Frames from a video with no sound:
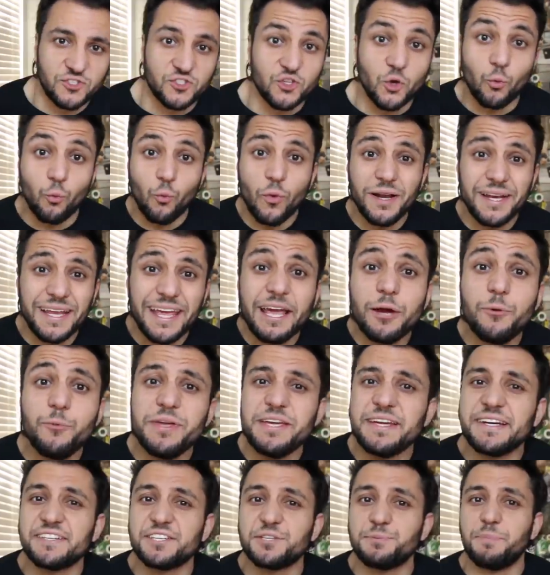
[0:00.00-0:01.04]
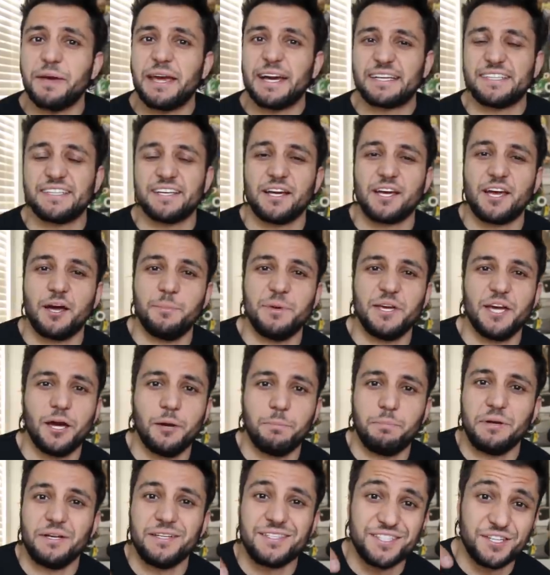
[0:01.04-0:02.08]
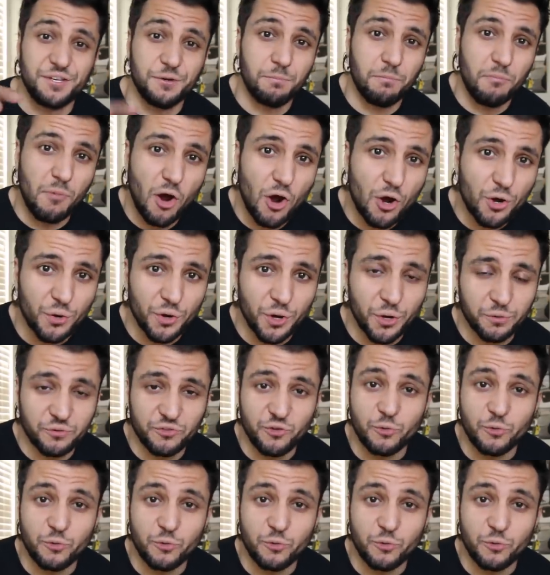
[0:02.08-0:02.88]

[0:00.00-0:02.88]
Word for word: So what can we expect coming up tomorrow?